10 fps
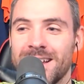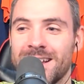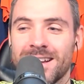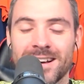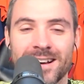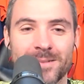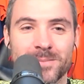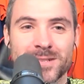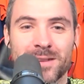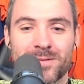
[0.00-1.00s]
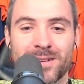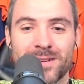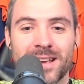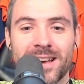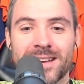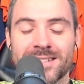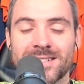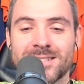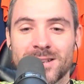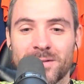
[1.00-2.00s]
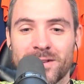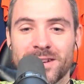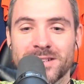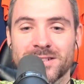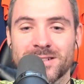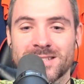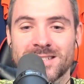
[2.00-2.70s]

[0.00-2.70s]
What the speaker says: It was the heat wave last year.